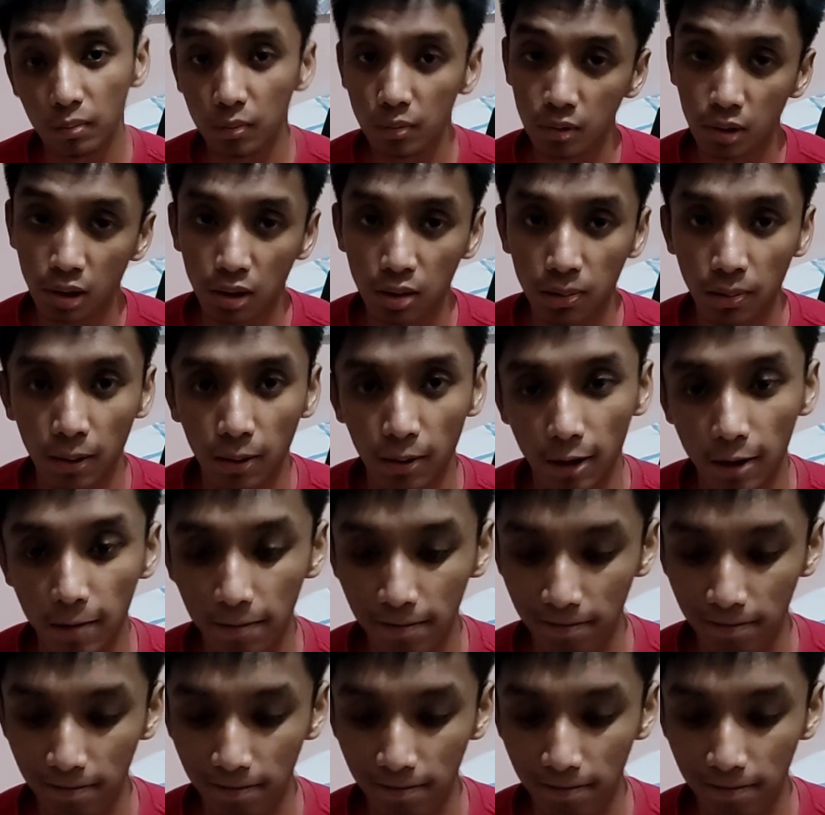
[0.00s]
Sounds about right.